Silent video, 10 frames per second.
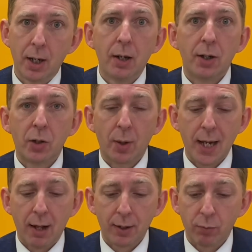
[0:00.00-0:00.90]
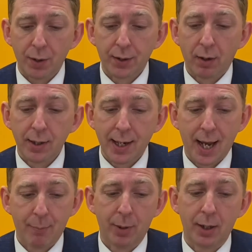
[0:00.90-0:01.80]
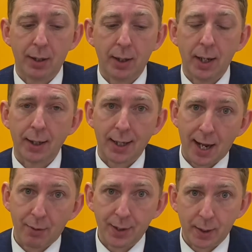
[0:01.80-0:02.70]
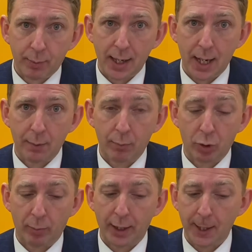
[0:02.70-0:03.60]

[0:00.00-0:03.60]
to announce what's going to happen and allow us to plan properly.